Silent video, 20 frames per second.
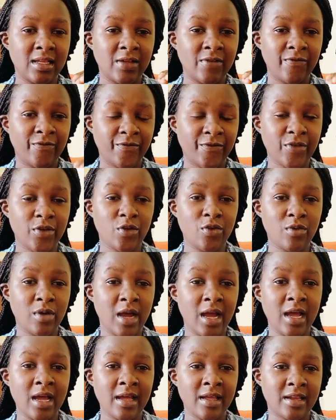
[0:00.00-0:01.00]

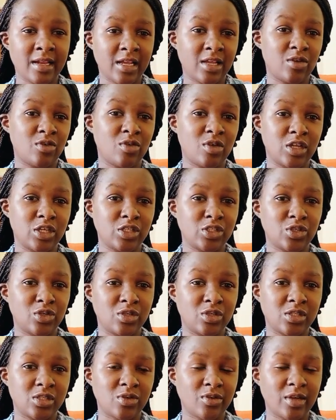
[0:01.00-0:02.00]
fewer
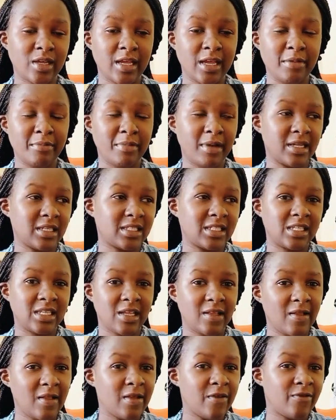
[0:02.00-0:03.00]
regulations, okay? But
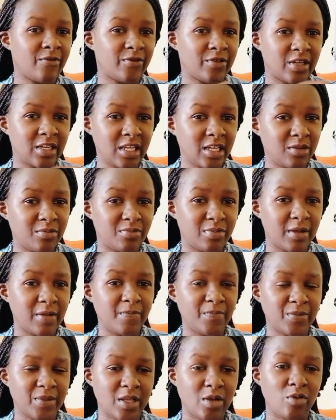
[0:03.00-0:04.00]
if need
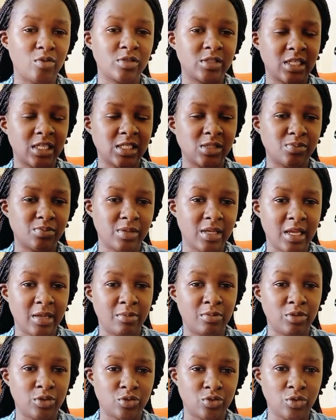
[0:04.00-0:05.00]
be, they will just be
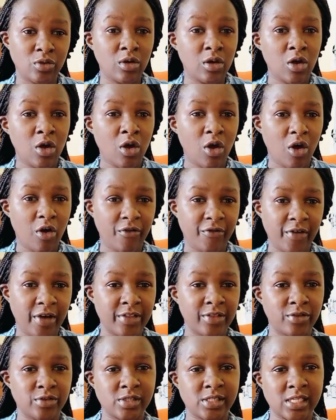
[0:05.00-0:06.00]
able to
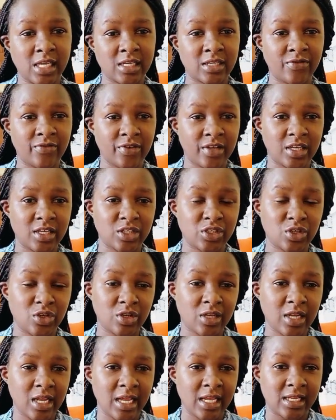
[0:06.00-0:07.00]
offer those
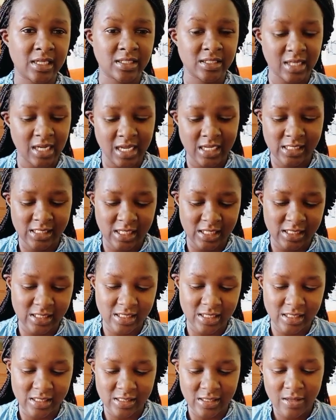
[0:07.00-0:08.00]
certification and
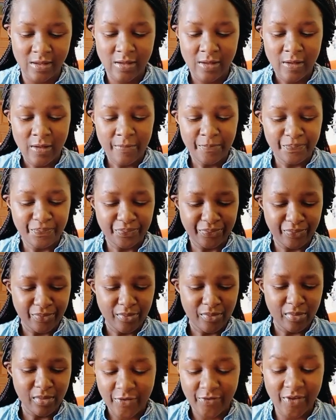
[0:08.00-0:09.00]
licenses.
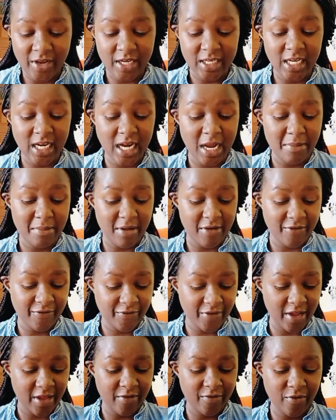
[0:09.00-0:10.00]
Factor number
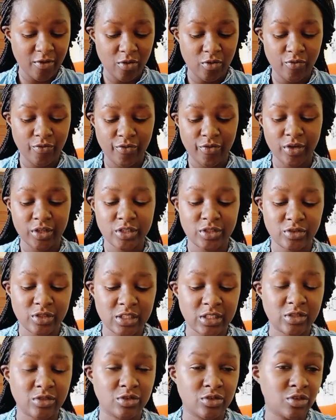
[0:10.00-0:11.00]
five of what you
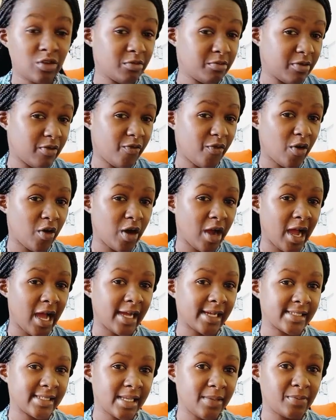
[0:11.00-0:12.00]
need to do before
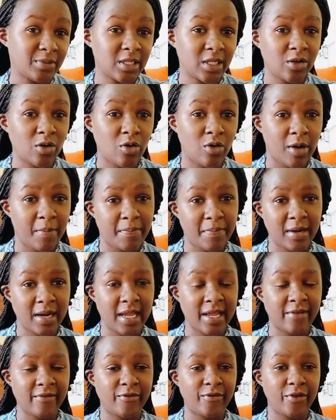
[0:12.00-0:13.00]
accepting or
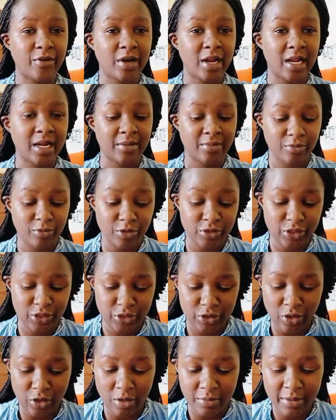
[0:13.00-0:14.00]
applying for a
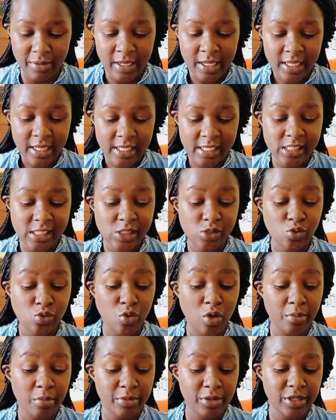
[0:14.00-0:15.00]
remote job is to
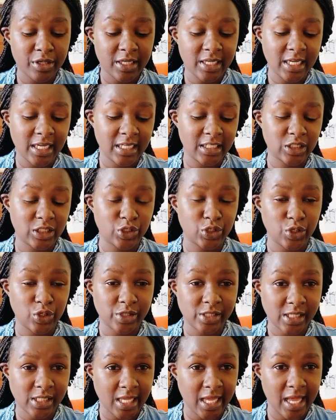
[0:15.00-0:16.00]
communicate
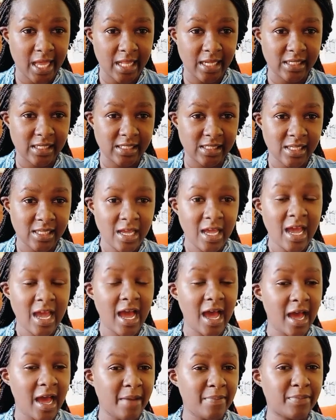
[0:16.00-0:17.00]
your skills.
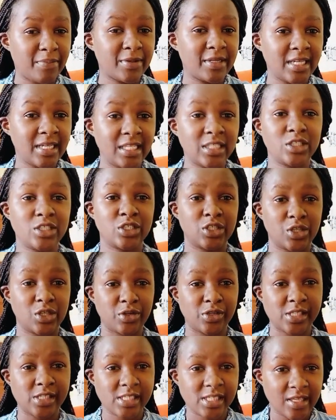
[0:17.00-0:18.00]
Update
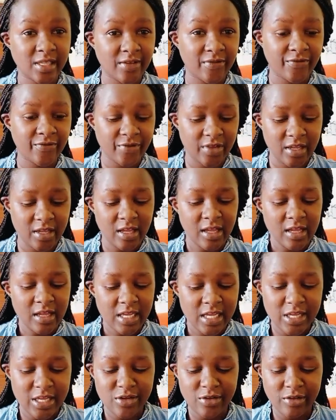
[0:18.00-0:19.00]
your CV.
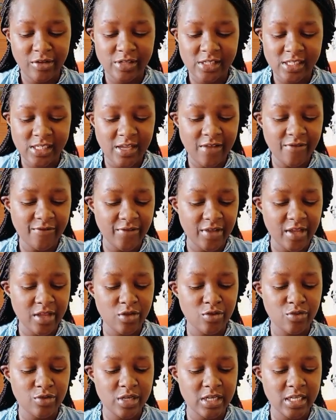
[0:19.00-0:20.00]
In your
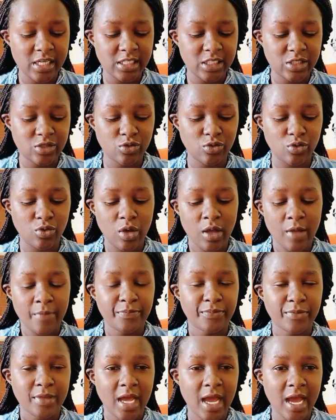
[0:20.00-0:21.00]
CV, you need to
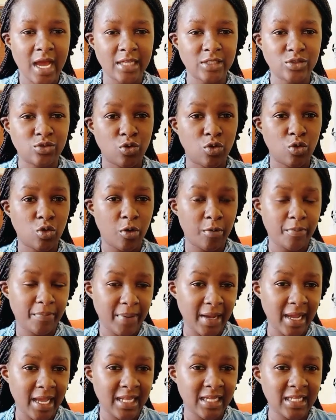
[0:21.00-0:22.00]

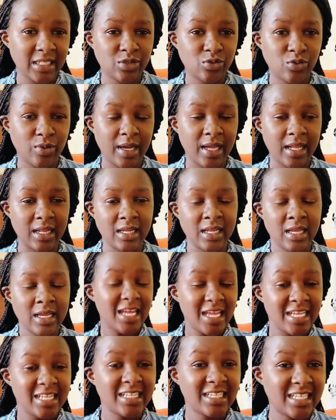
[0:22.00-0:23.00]
compile it well.
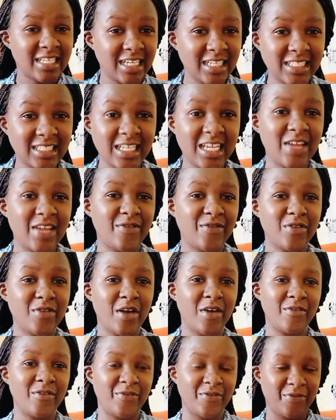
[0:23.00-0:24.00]
Indicate if
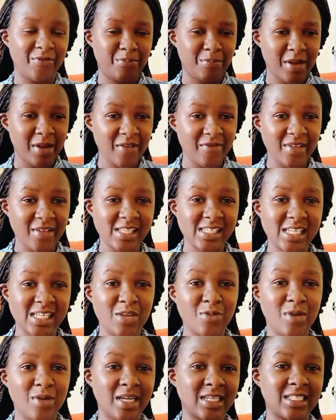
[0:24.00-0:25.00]
you have
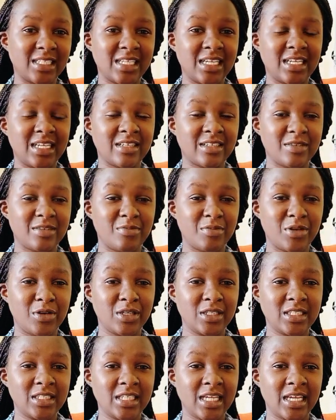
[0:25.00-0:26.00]
previously worked in
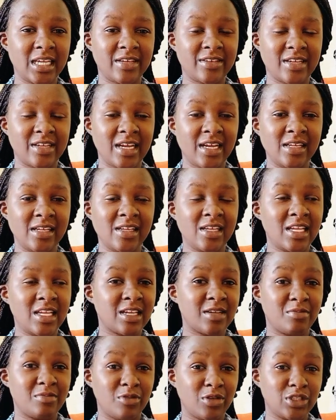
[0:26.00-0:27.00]
remote area,
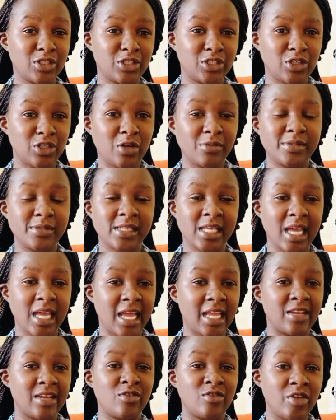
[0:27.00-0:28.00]
in remote jobs,
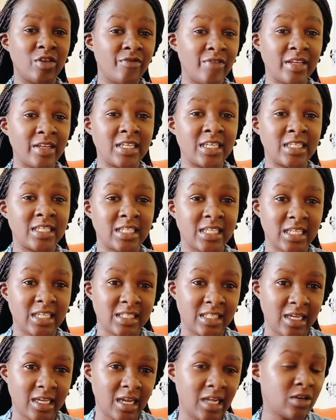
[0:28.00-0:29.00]
and you even
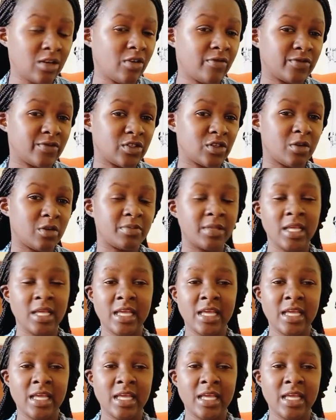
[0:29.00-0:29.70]
indicate the kind of job,